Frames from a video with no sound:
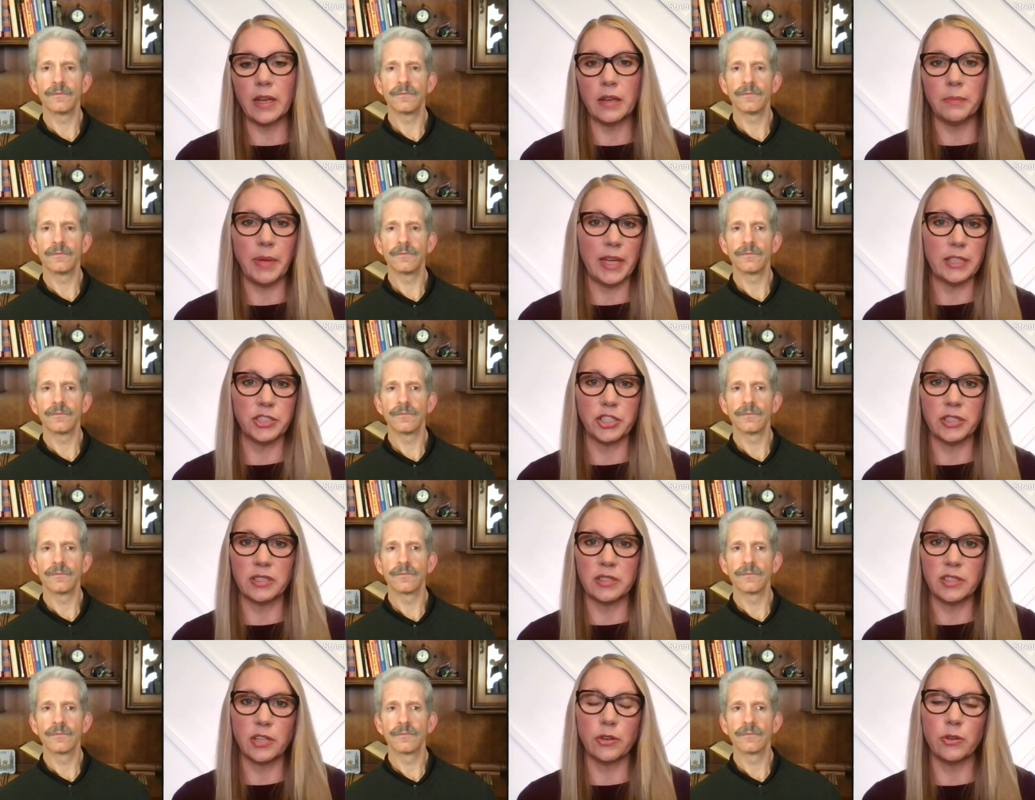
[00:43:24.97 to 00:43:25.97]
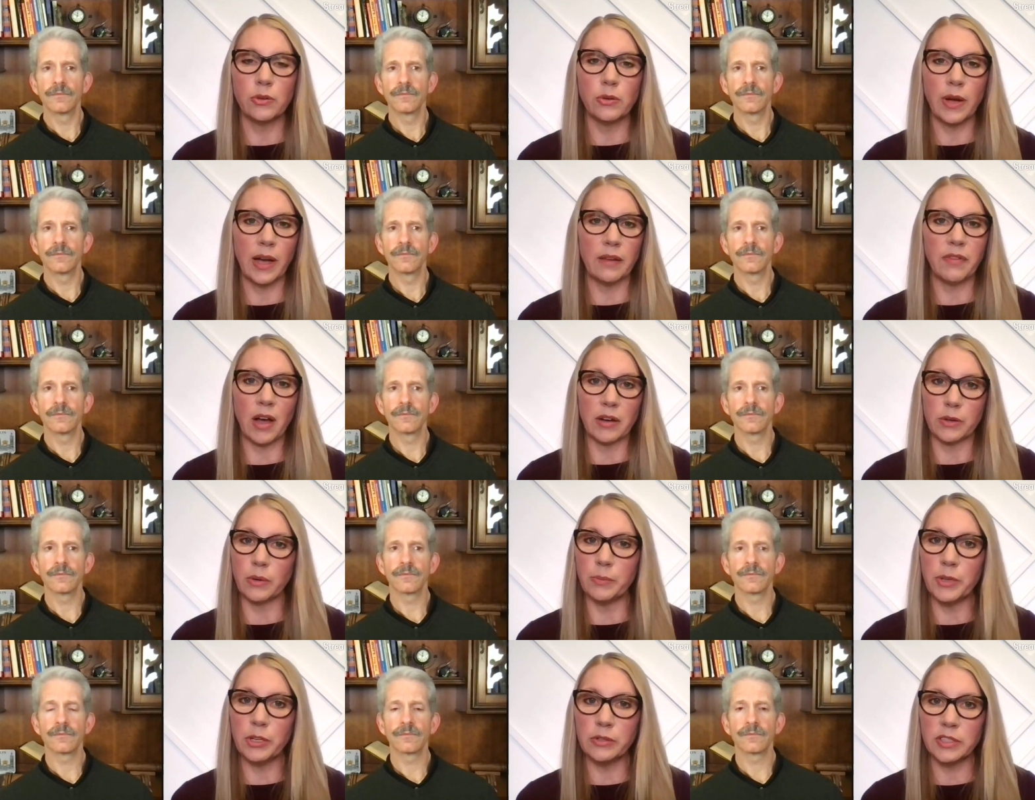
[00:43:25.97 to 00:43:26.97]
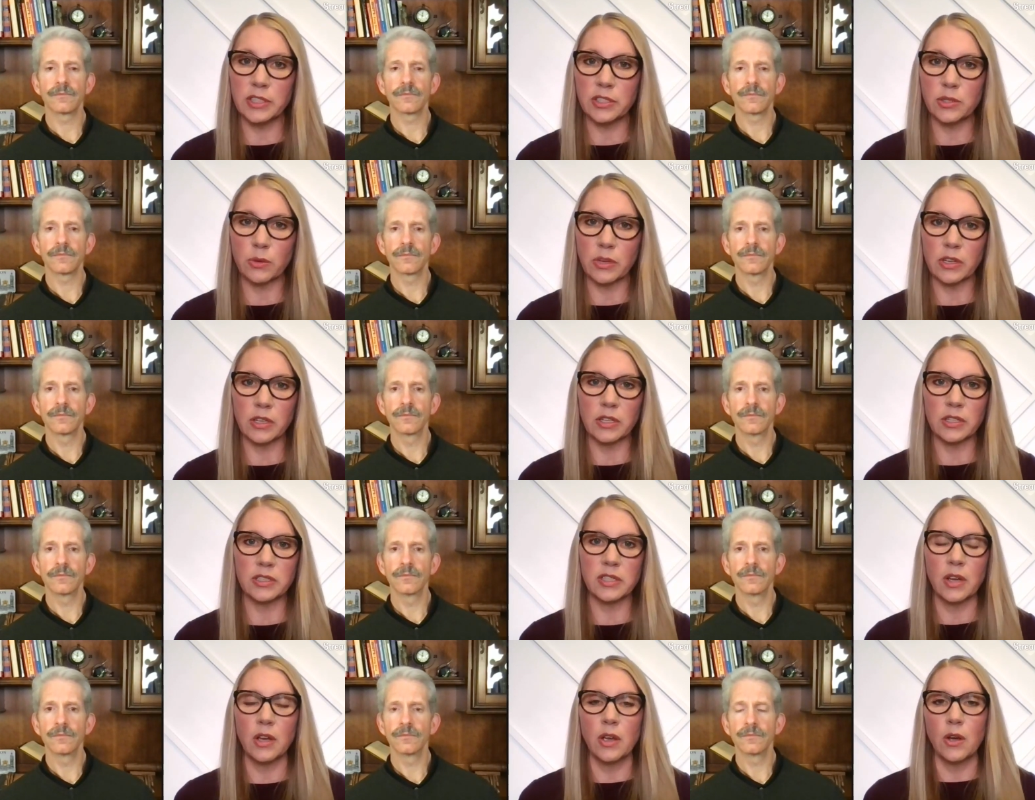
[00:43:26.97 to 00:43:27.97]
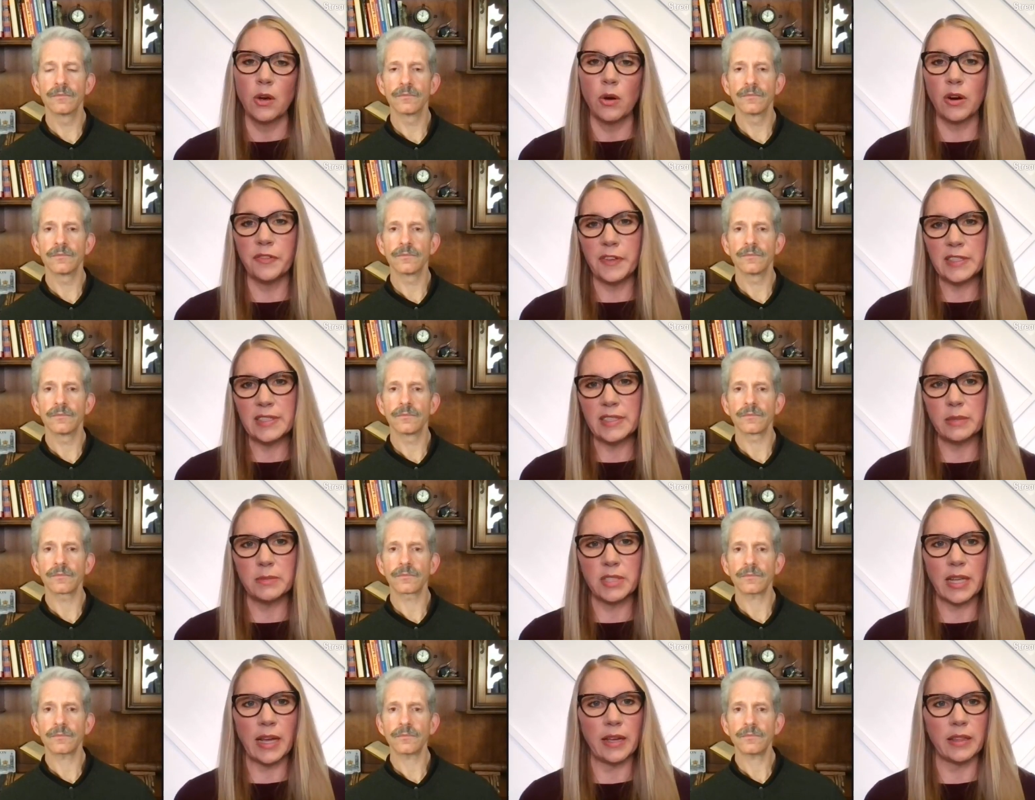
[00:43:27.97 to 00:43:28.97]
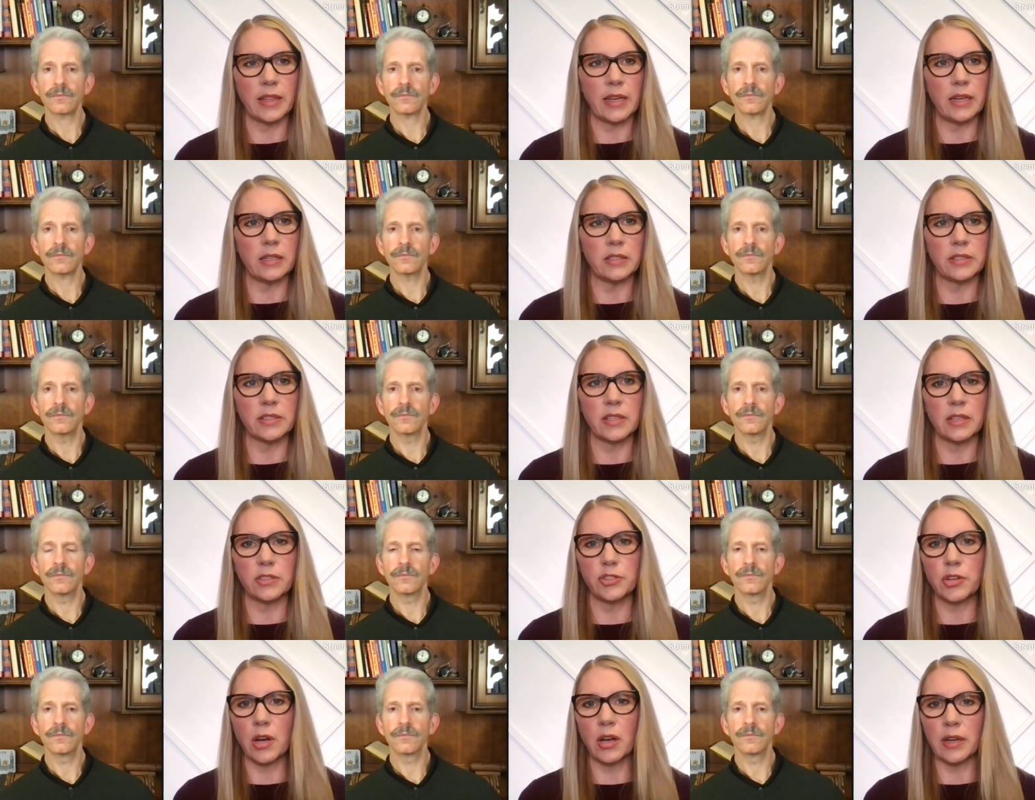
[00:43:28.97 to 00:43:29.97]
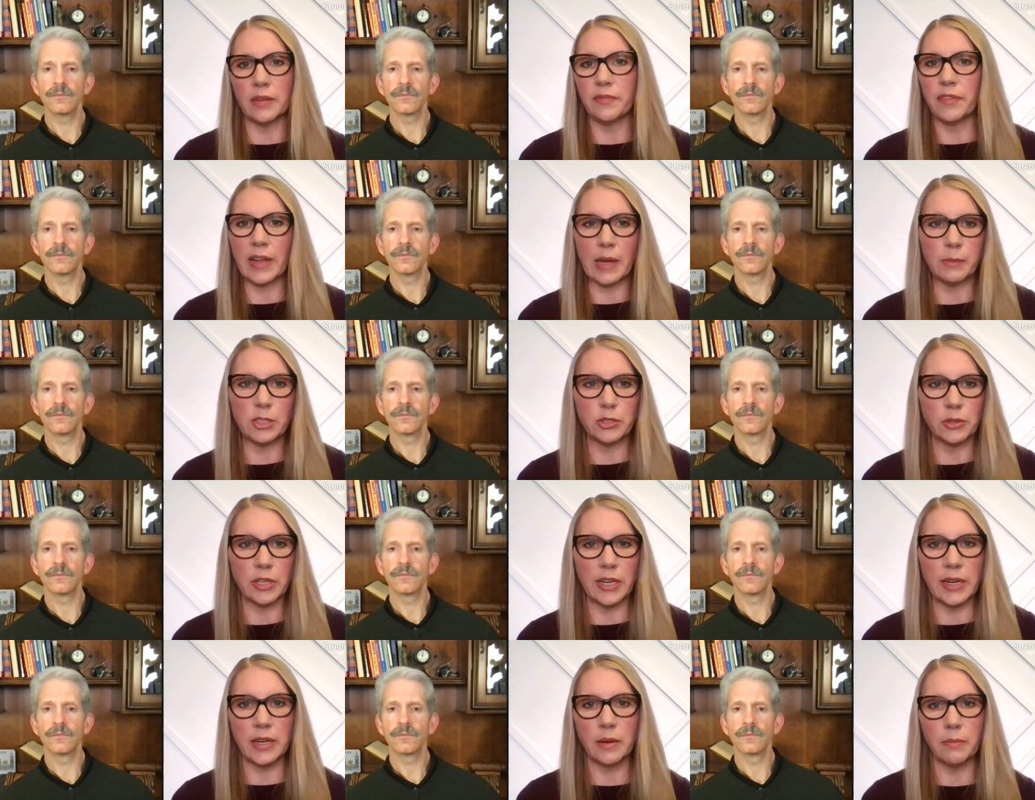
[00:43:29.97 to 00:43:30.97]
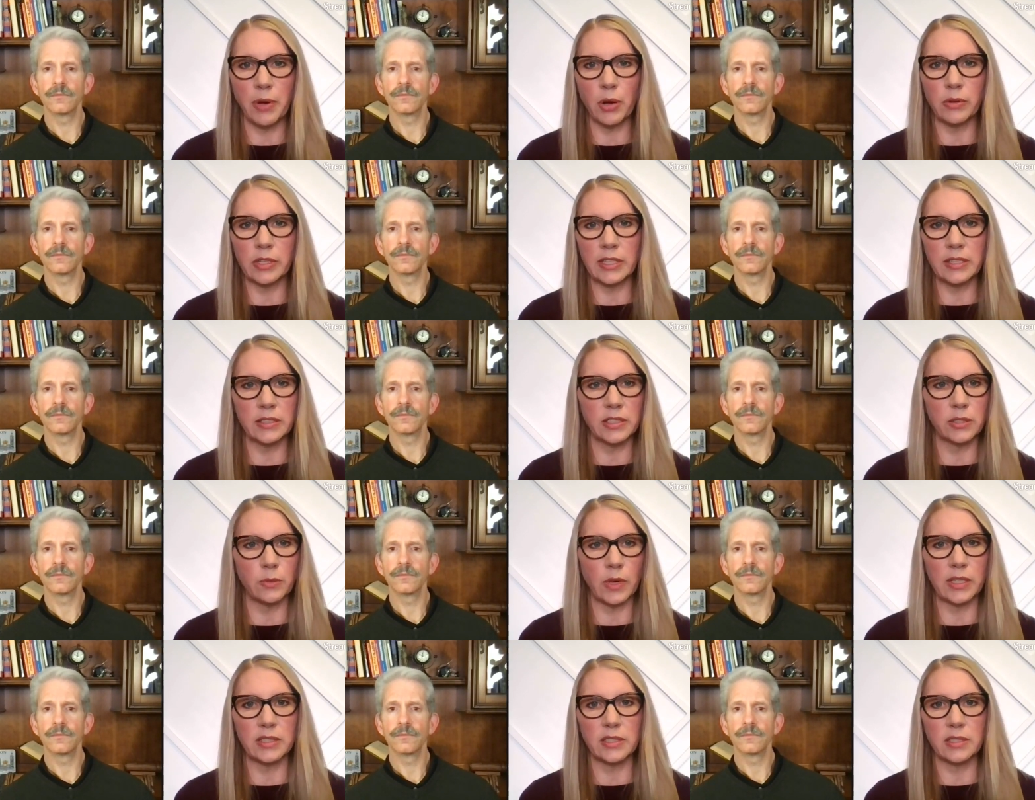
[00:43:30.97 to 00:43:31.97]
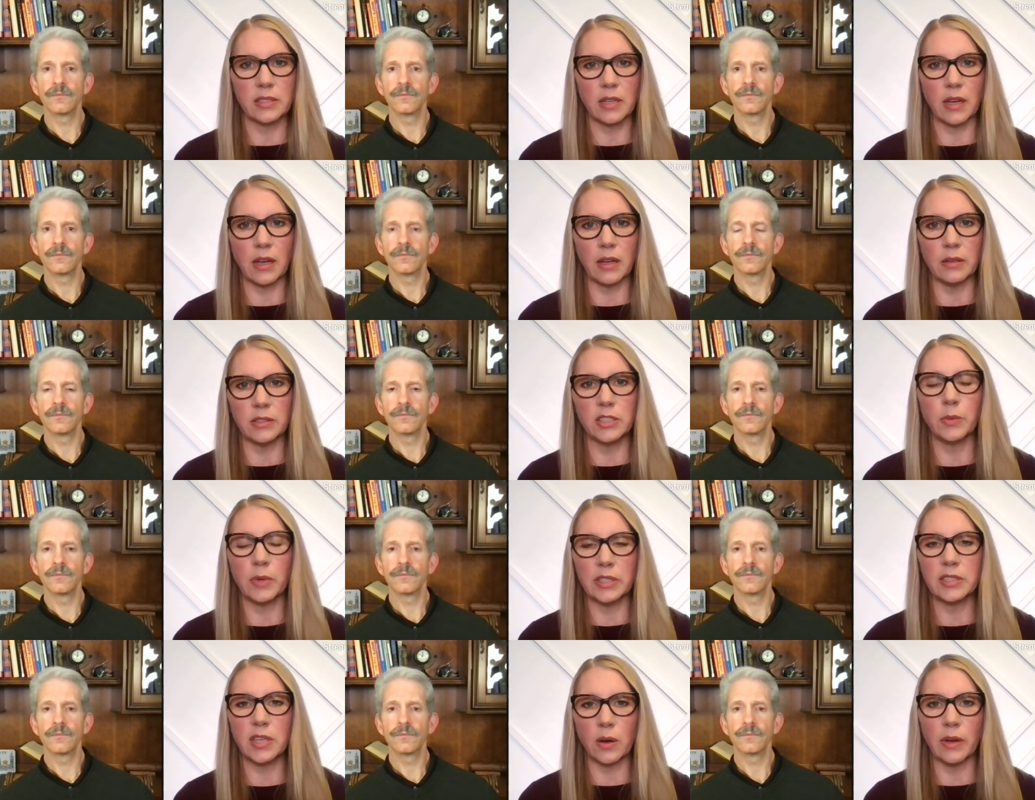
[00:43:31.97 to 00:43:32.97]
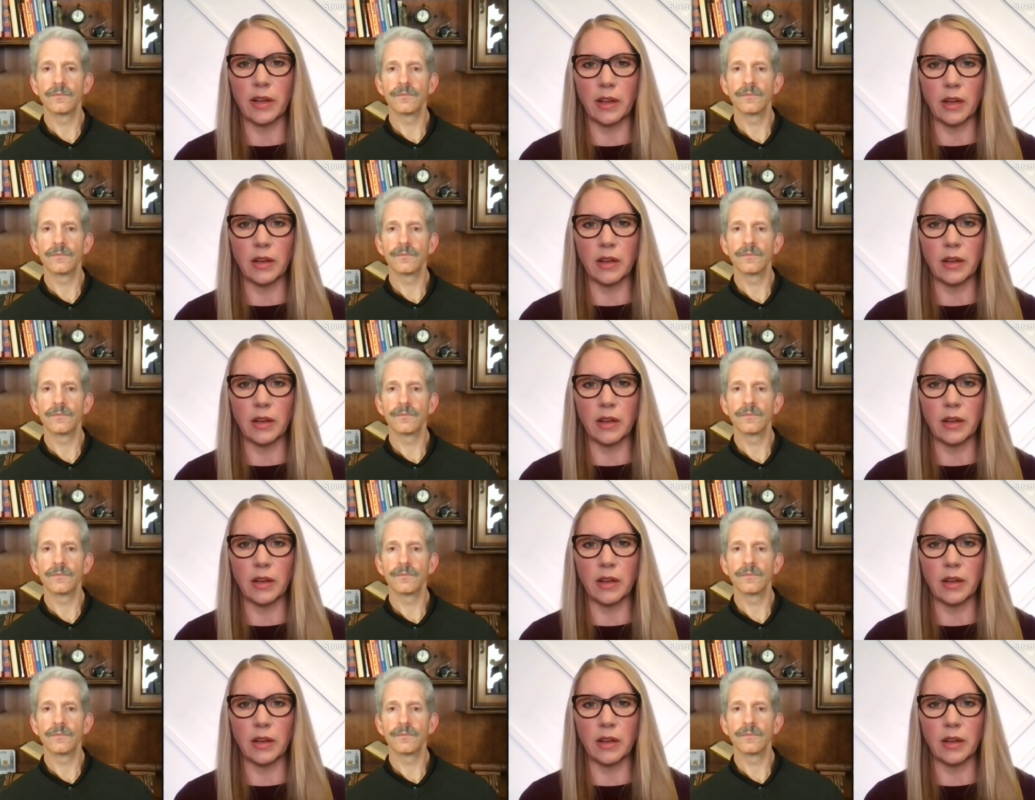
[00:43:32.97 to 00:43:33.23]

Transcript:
Speaker 1: in patients who have autoimmune disorders, or if it seems like there's a strong inflammatory component to what's uh, to what's going